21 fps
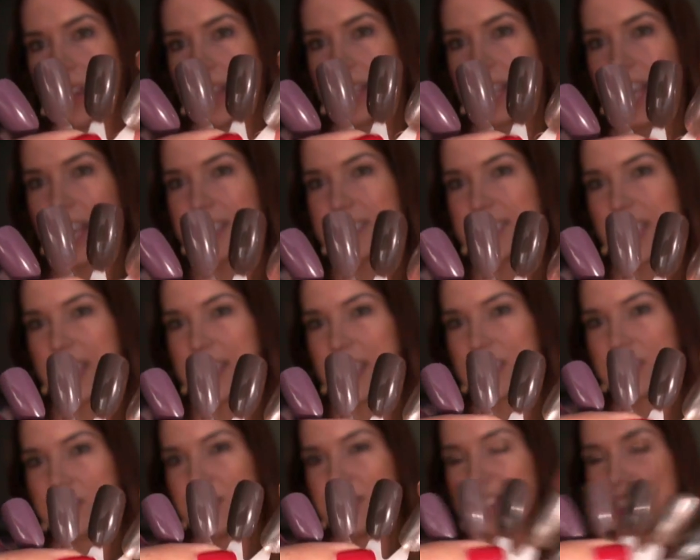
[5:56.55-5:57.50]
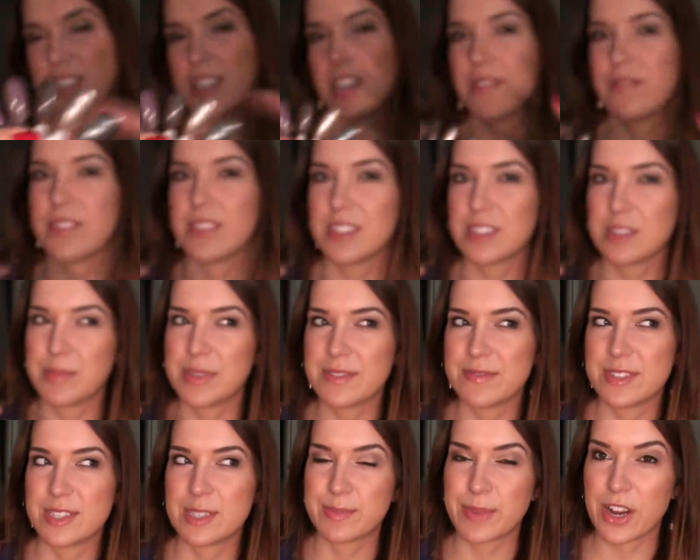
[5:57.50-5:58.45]
And it has like the, just enough, a little
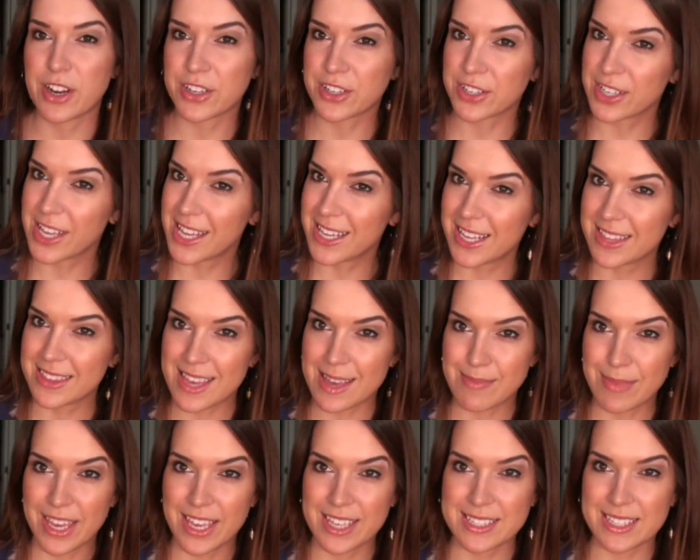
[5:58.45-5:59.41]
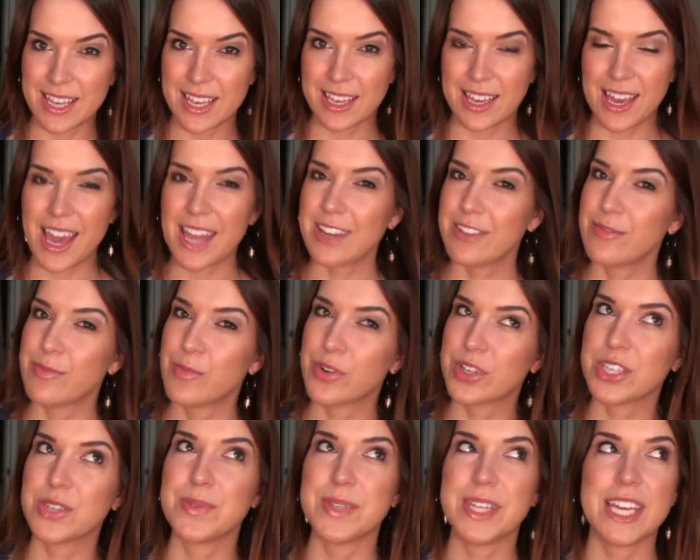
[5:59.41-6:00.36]
bit of sparkle in it that makes it kind of
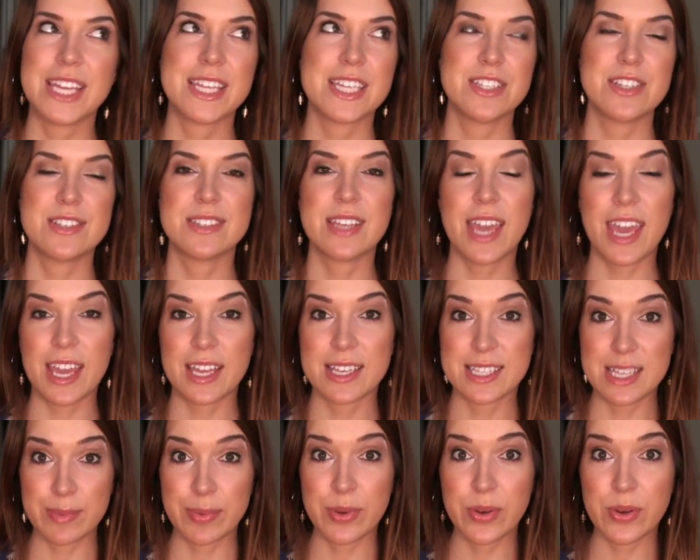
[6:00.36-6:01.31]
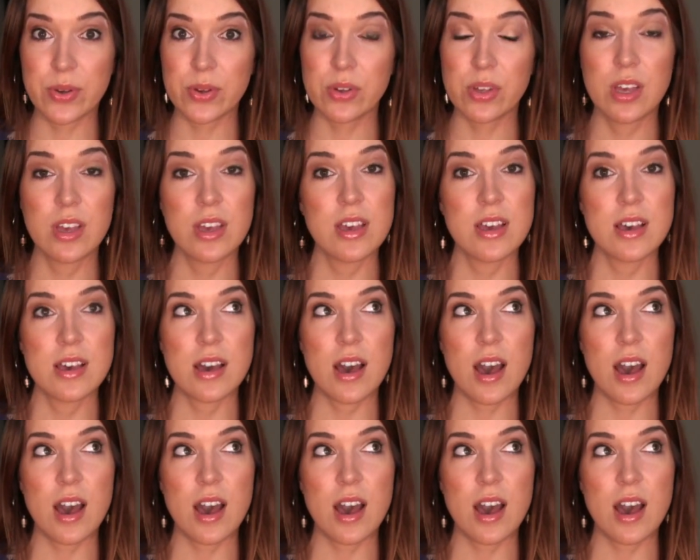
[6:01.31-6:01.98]
more unique than just a typical